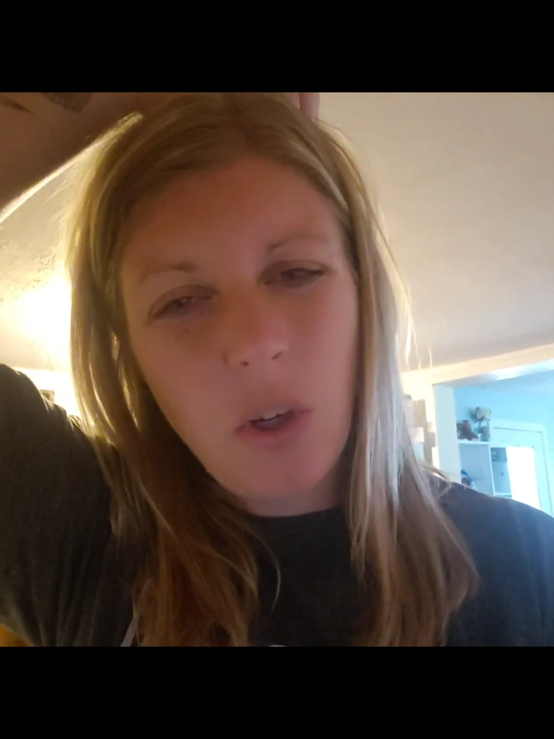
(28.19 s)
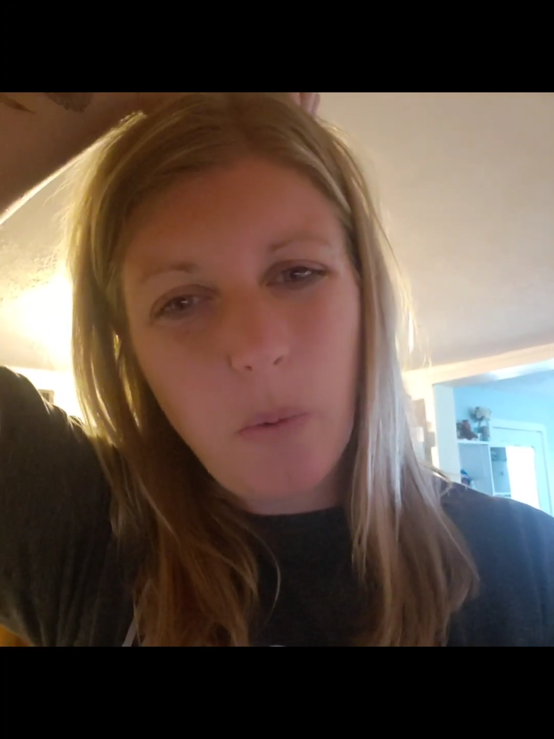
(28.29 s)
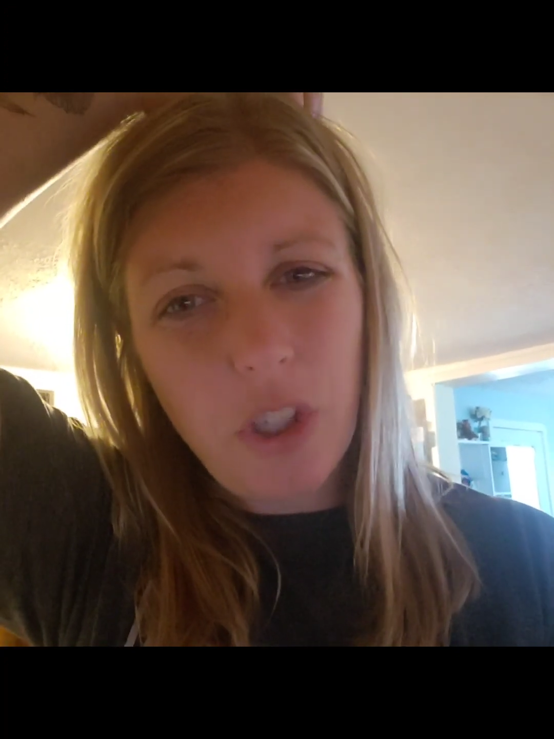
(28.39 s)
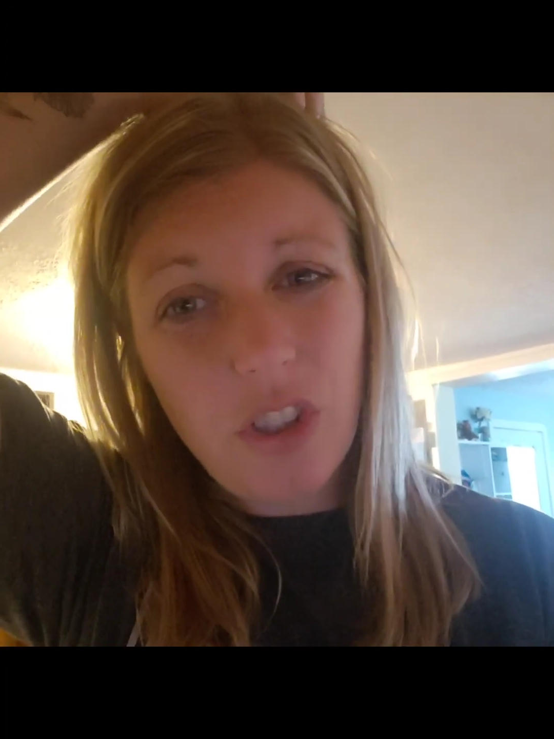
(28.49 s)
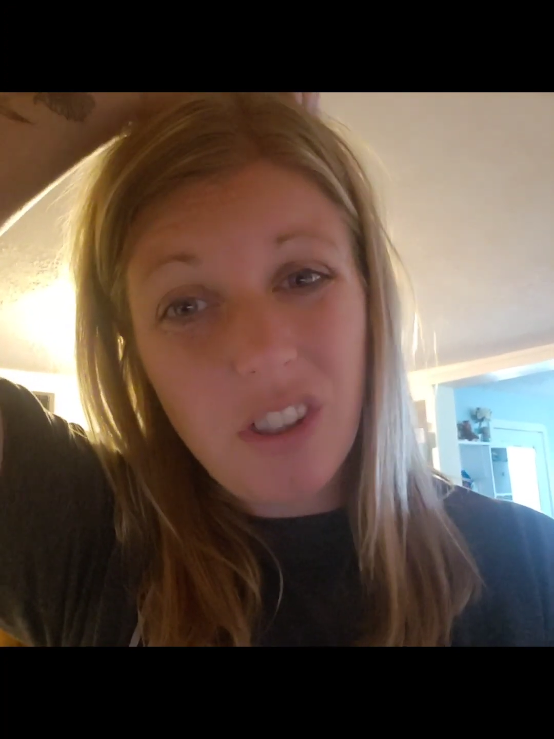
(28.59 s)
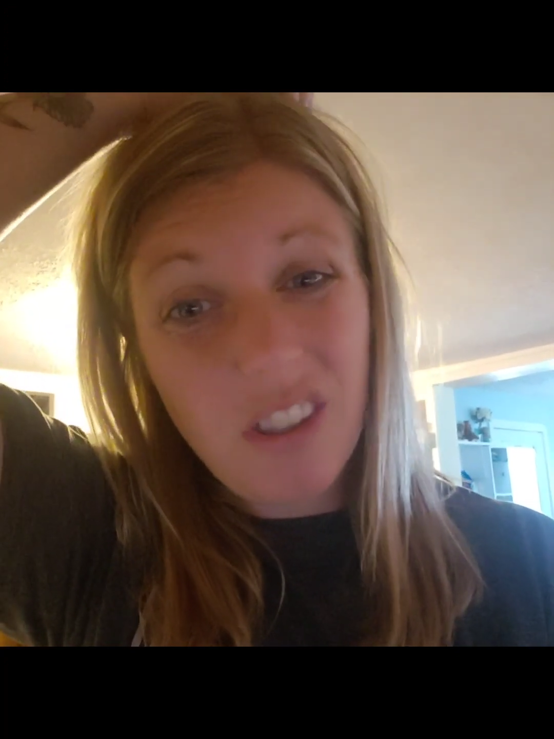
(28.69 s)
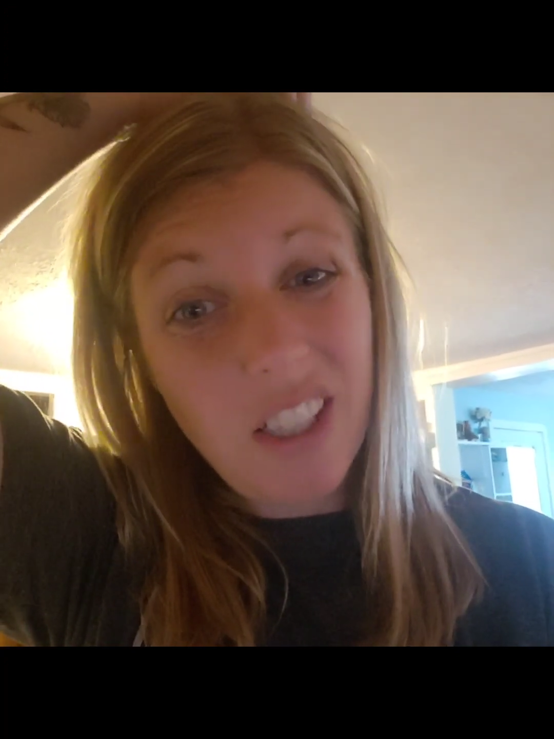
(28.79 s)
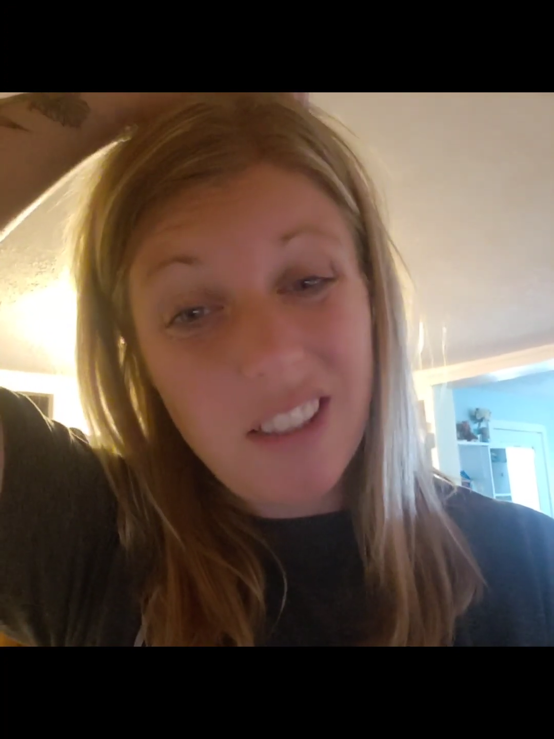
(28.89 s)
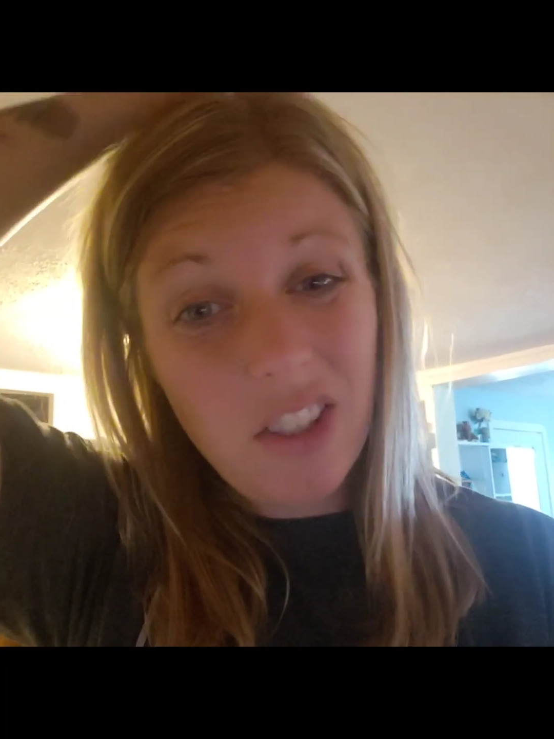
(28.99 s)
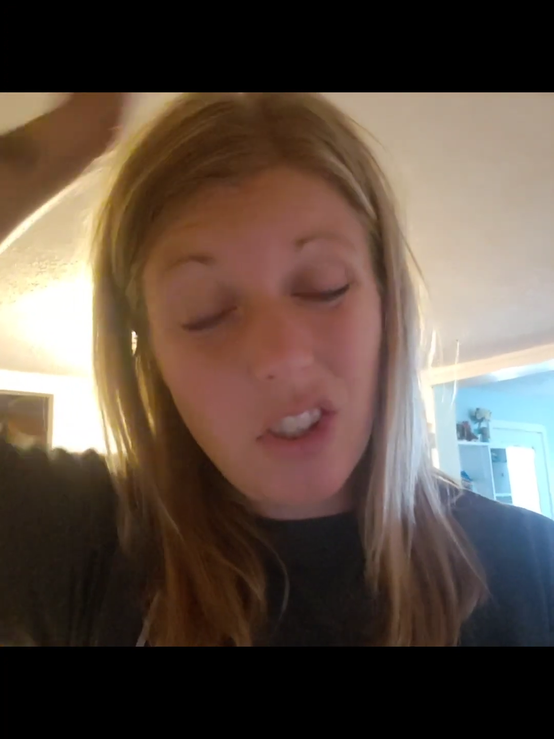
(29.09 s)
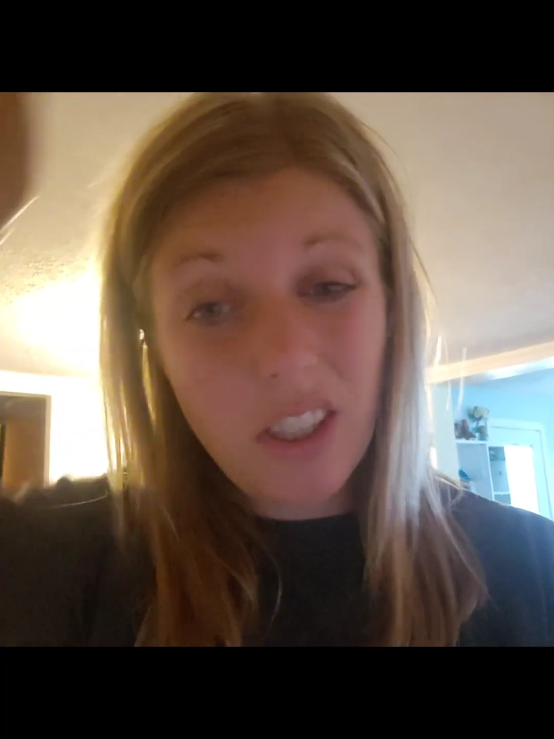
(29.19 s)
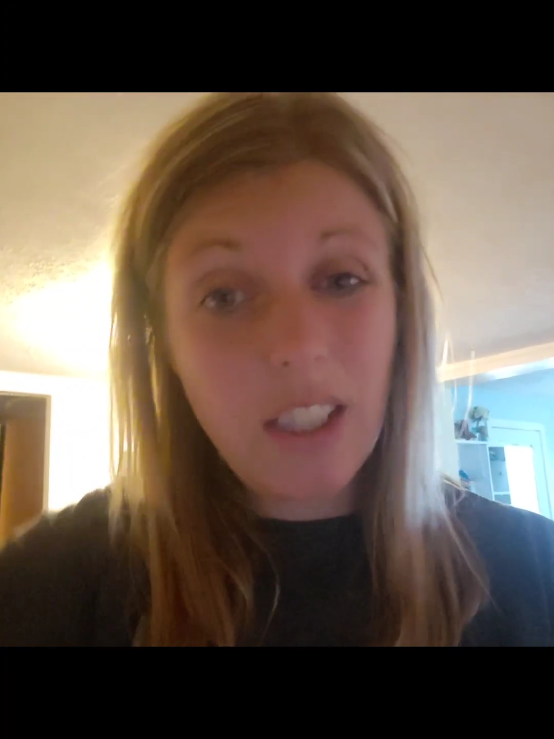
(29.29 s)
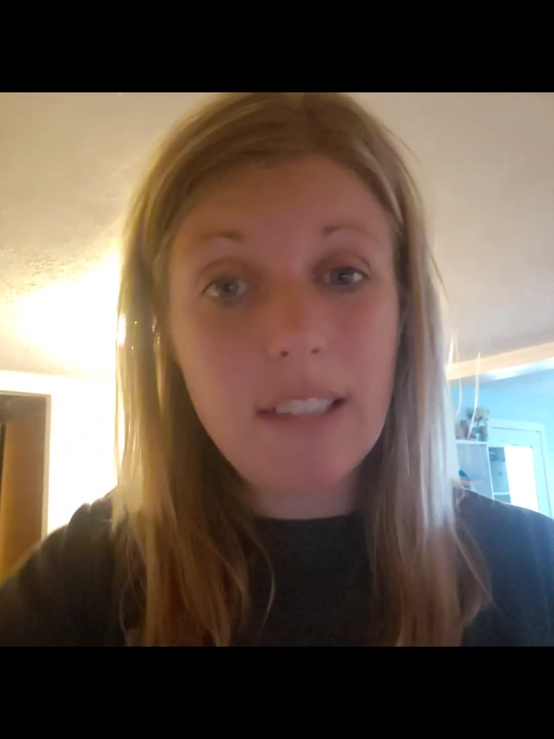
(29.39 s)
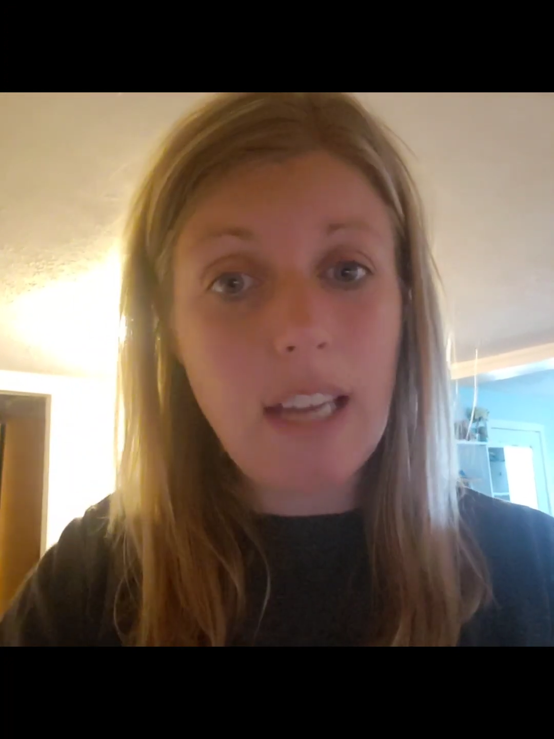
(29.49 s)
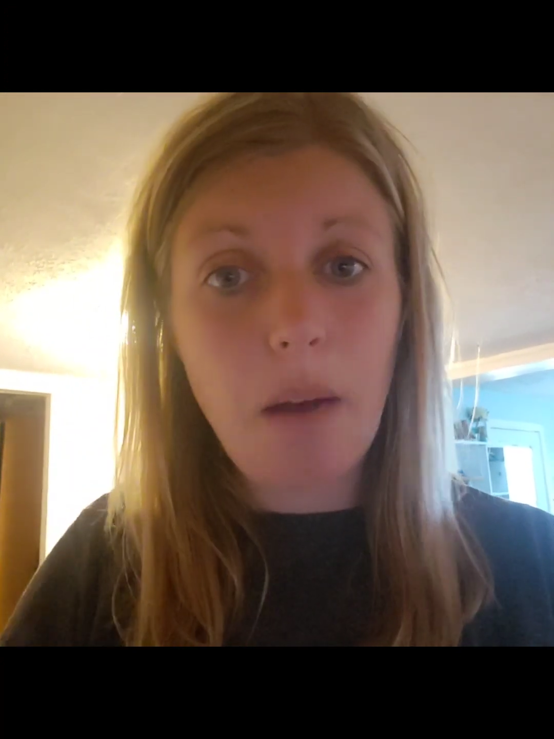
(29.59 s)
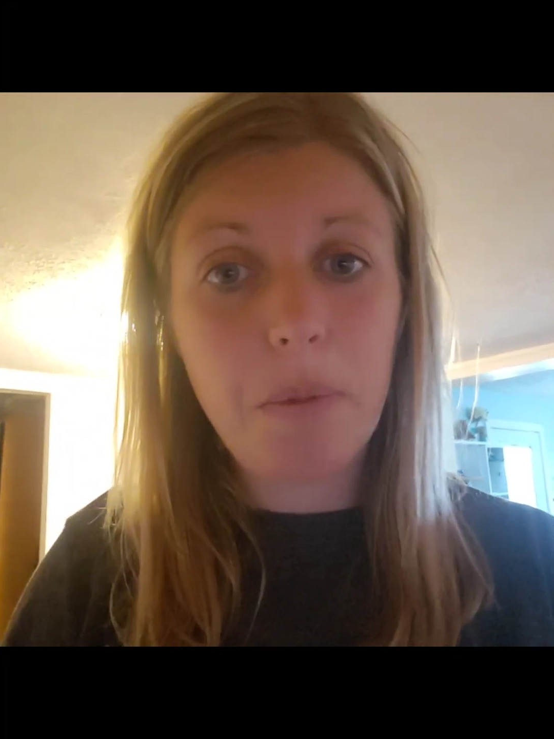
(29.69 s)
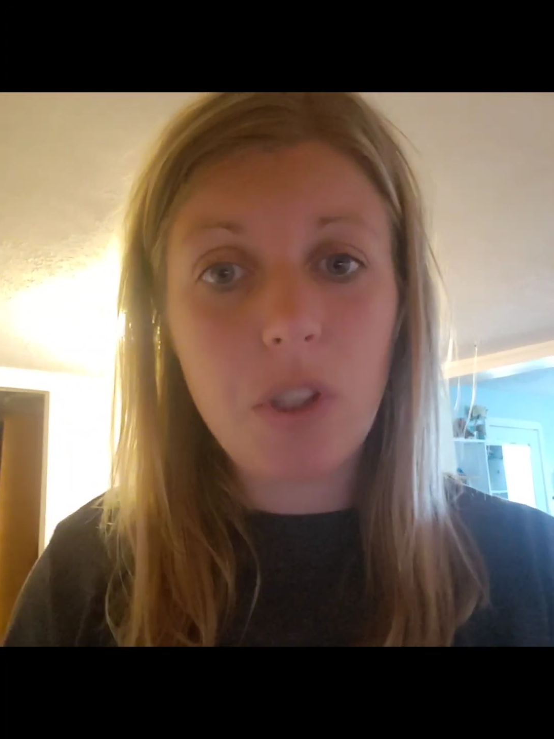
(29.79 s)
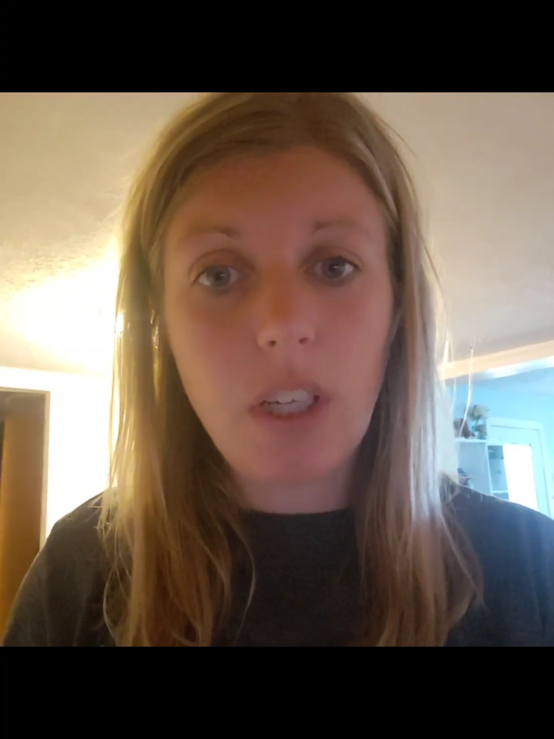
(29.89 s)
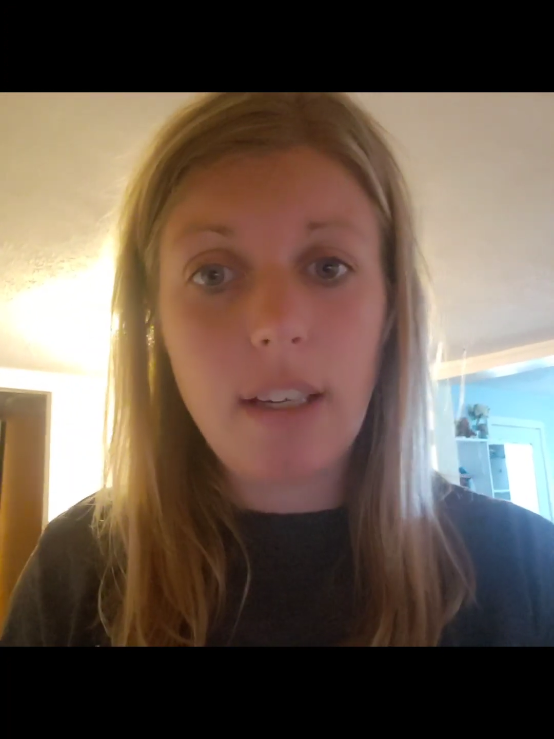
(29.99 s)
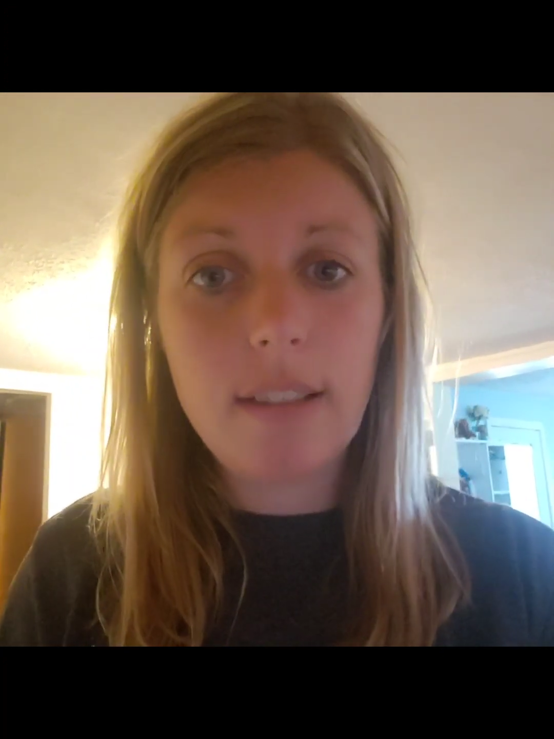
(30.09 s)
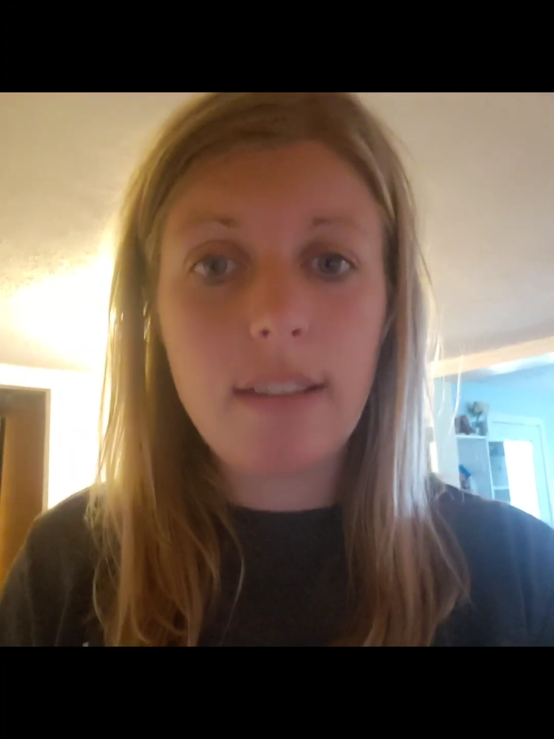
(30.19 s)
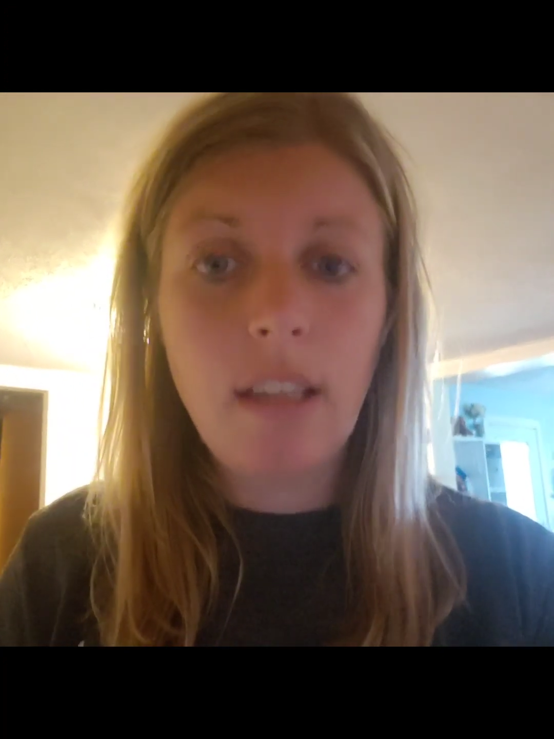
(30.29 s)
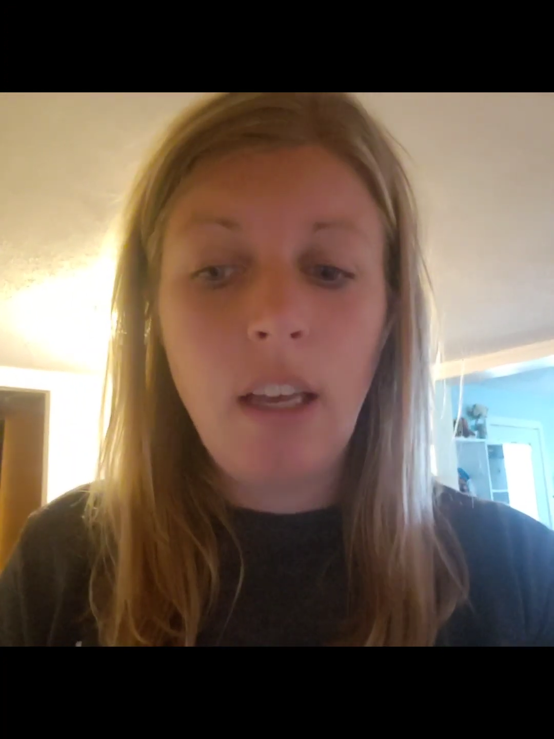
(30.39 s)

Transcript: which essentially is applesauce,